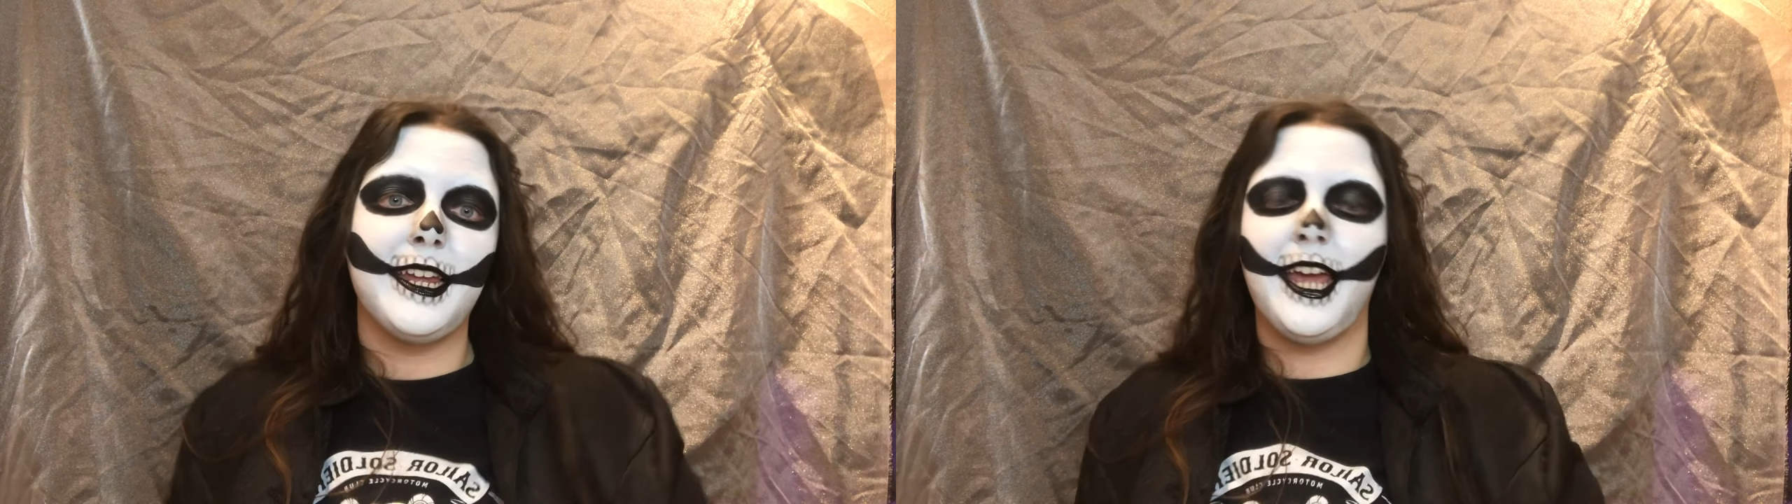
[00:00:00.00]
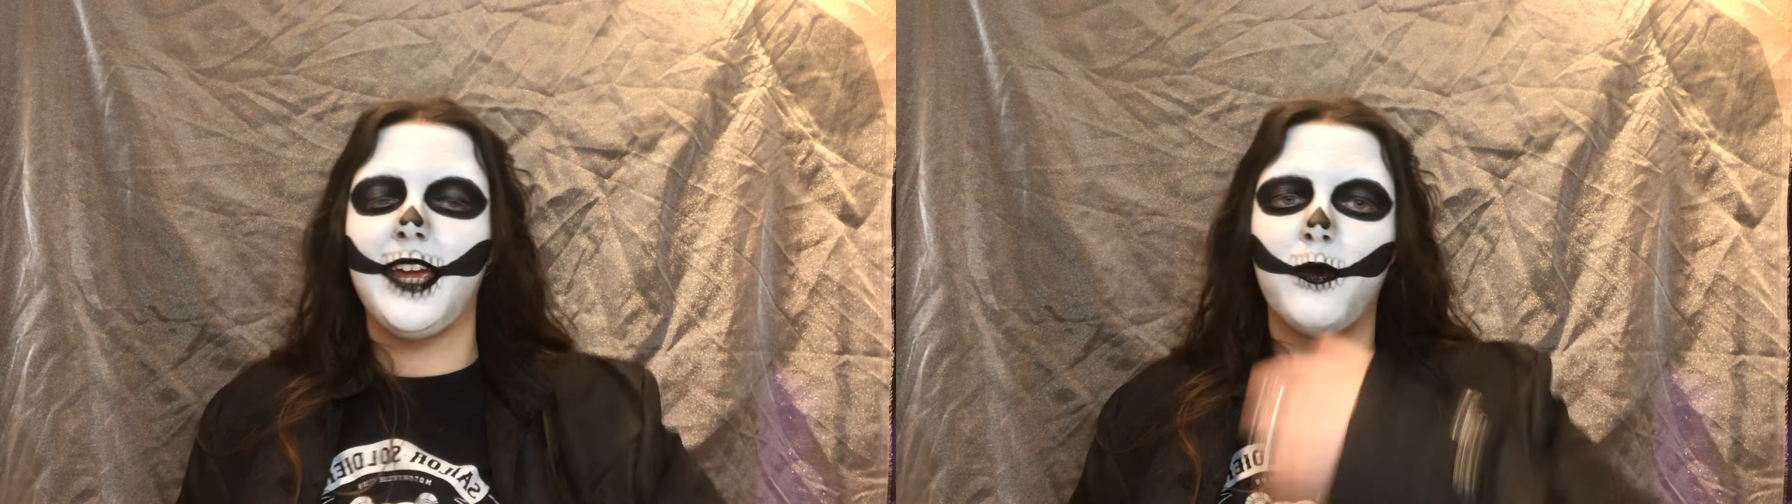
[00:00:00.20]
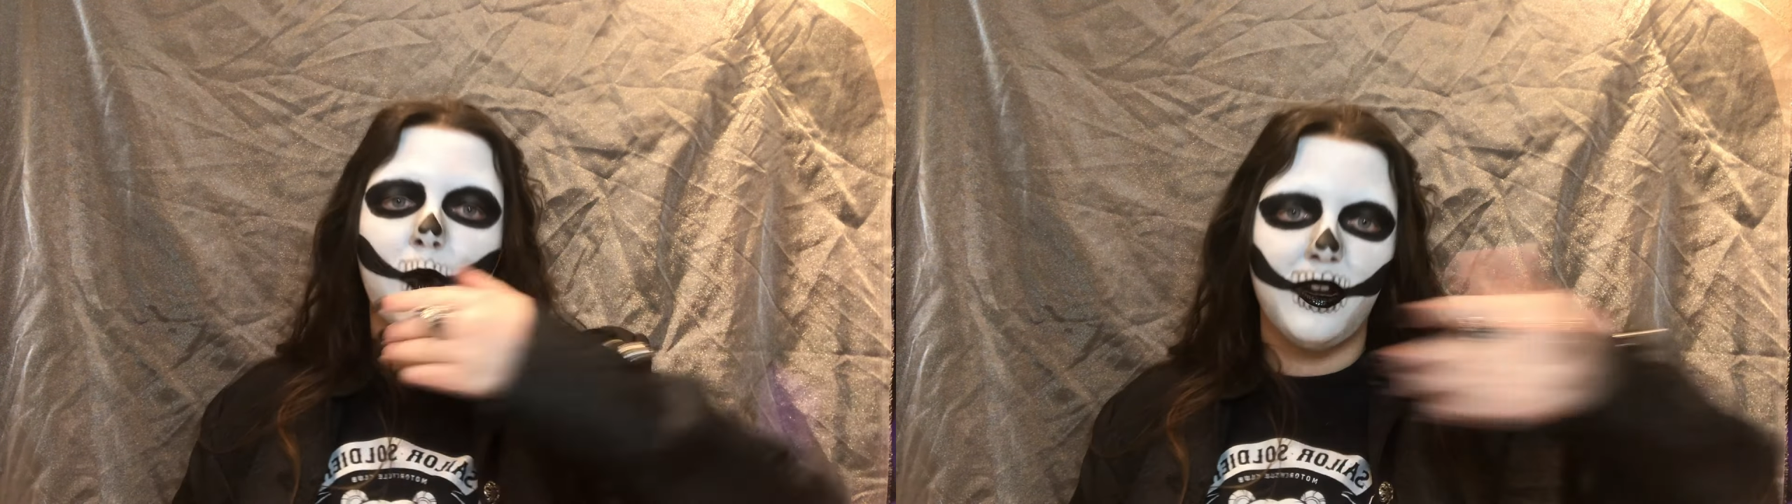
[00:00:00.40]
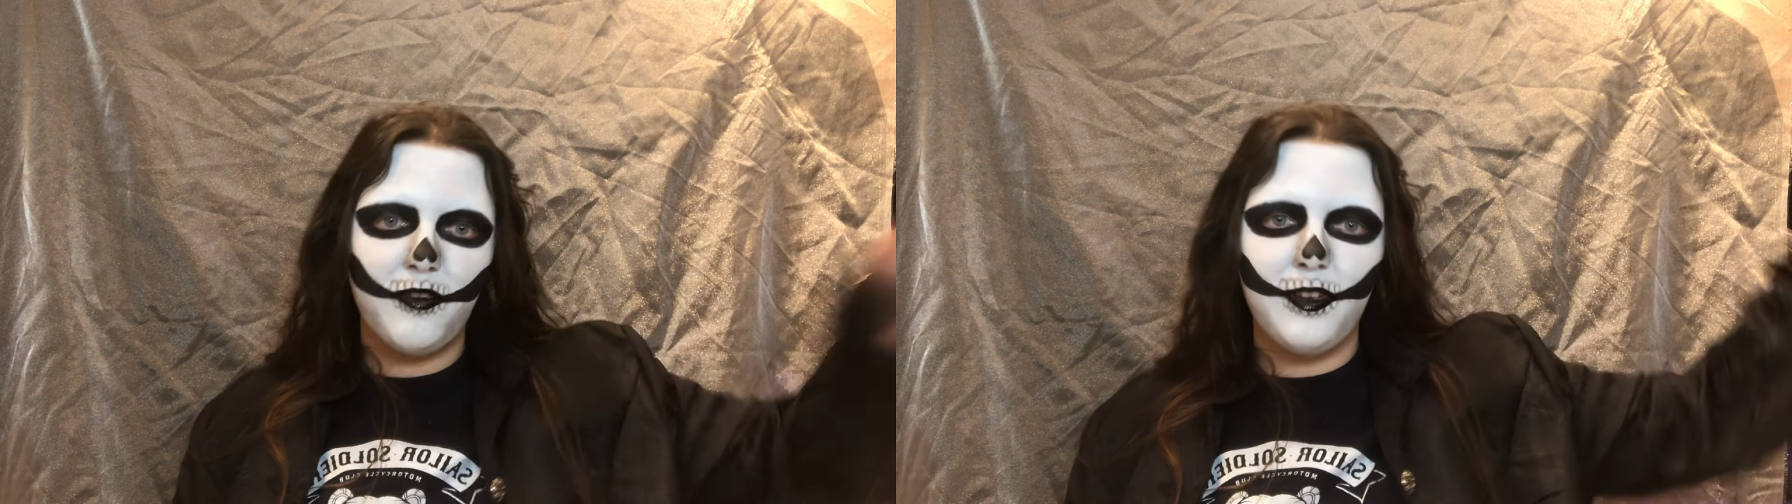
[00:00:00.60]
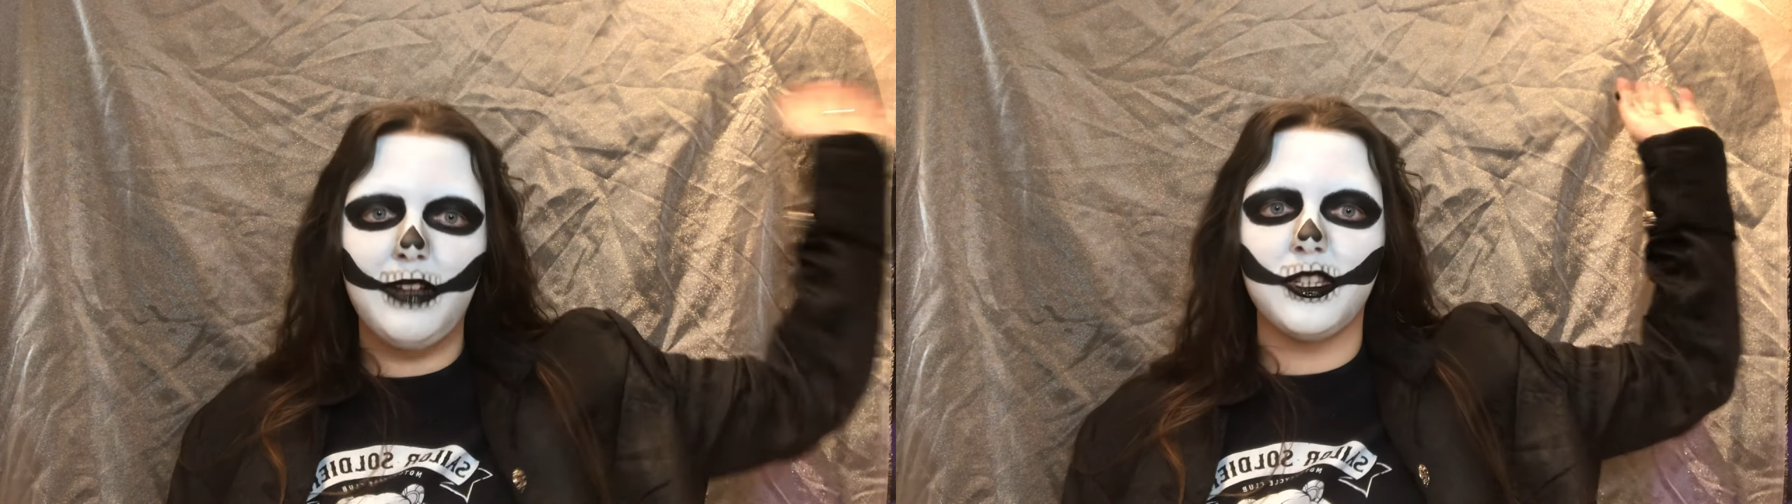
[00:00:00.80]
it in
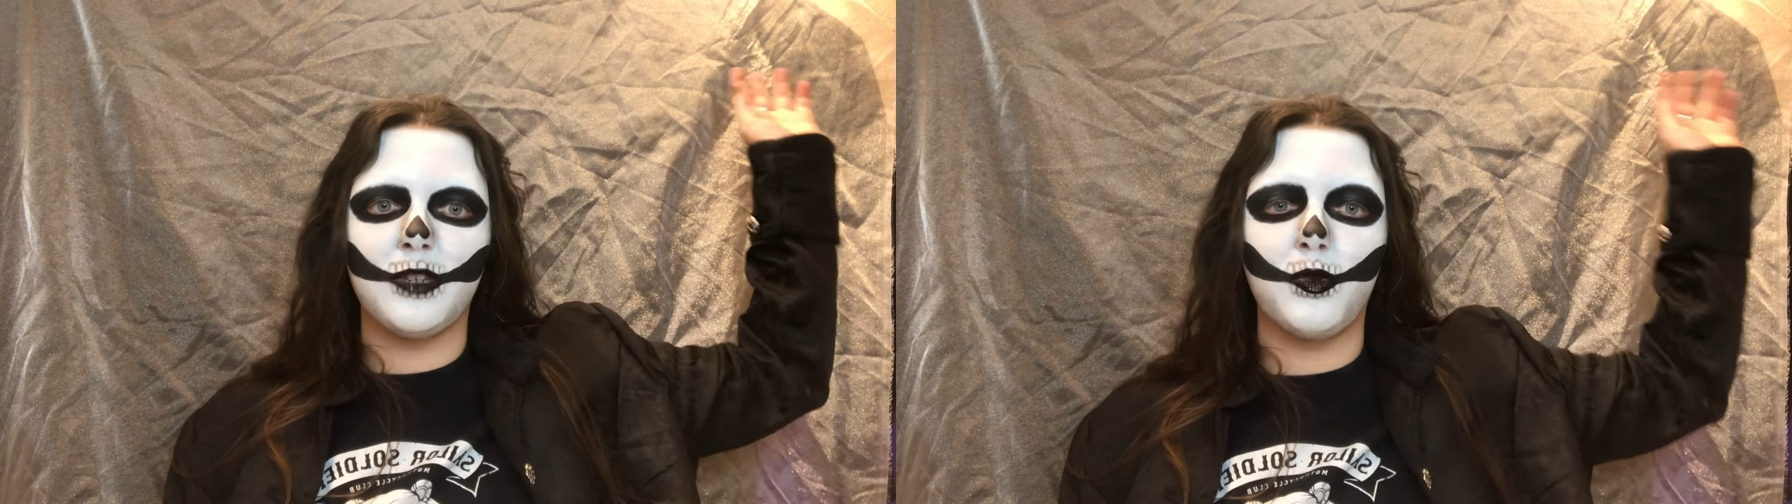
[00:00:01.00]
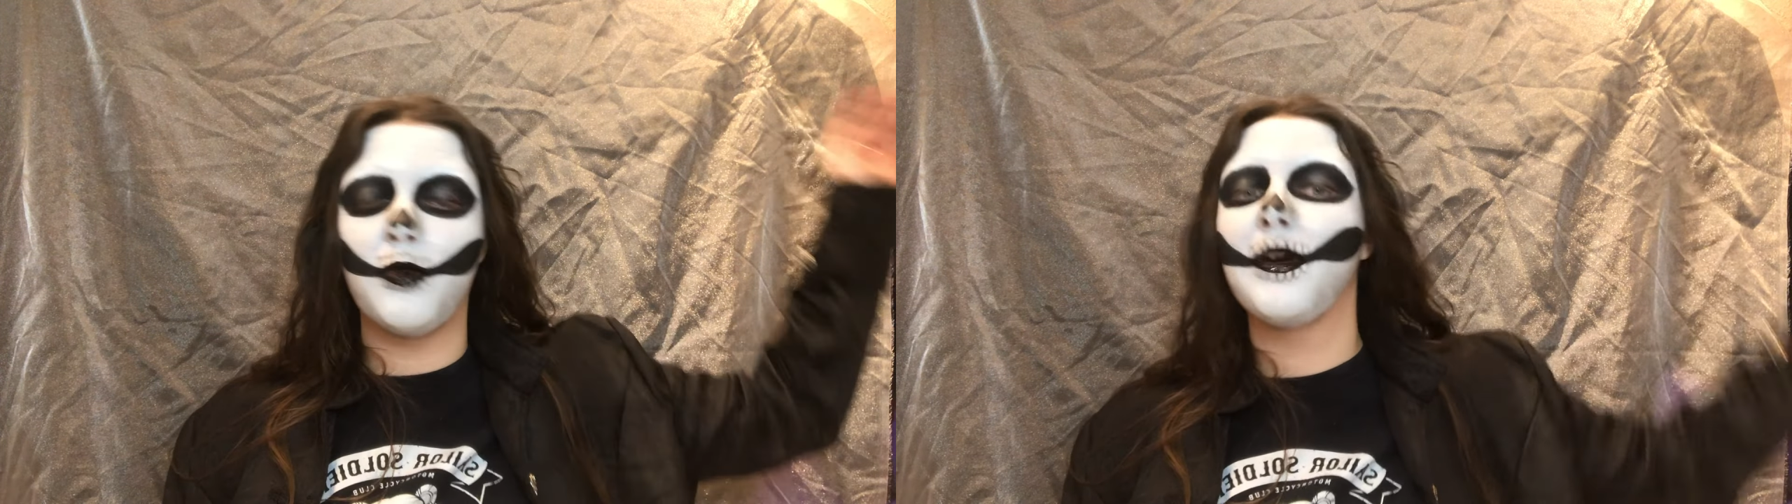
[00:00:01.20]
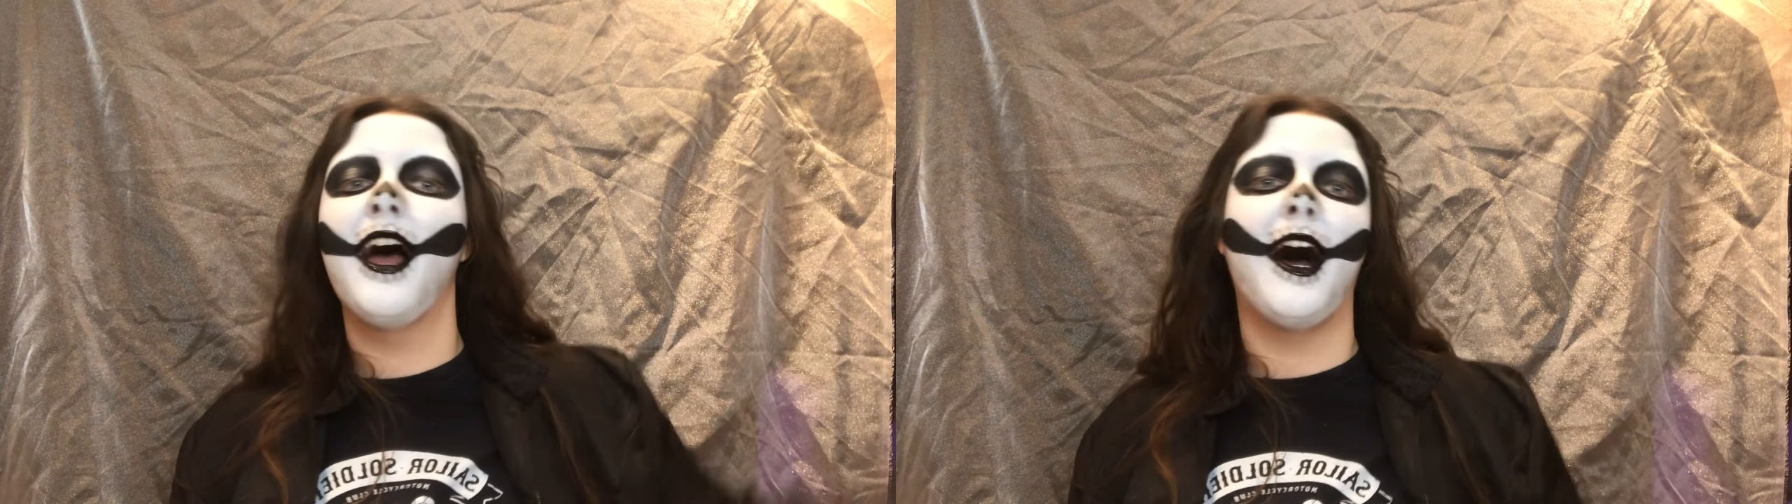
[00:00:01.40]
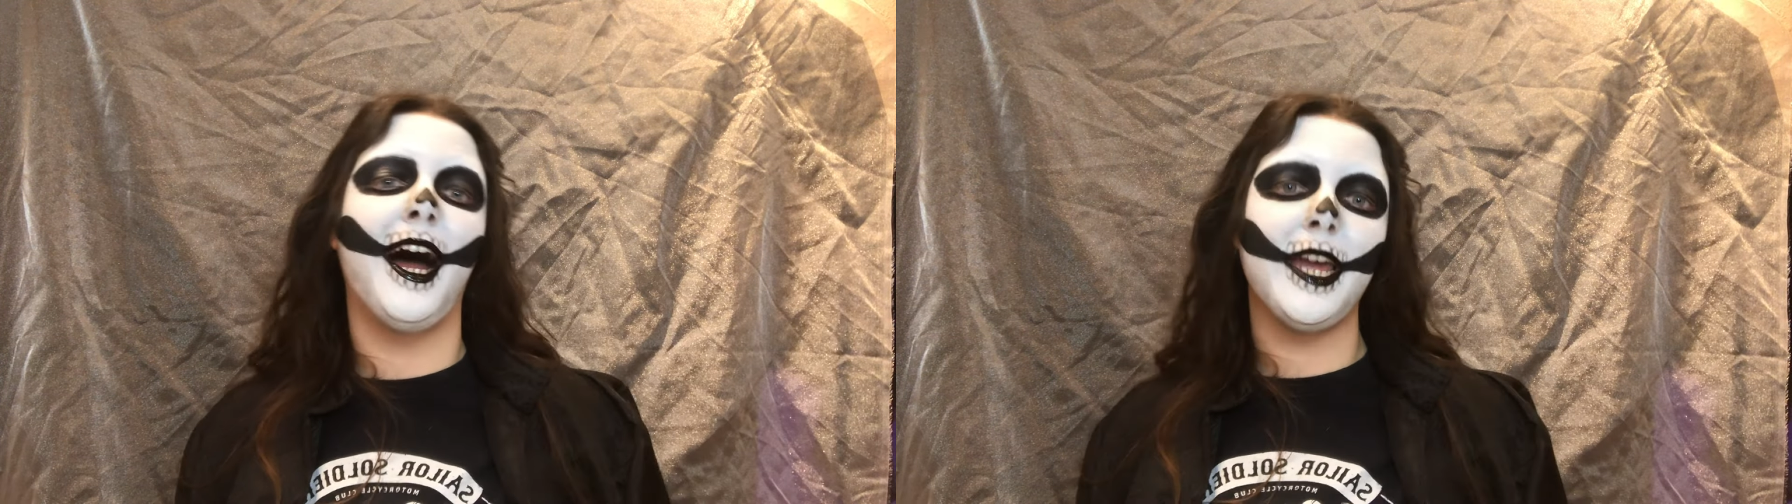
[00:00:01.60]
one fell swoop,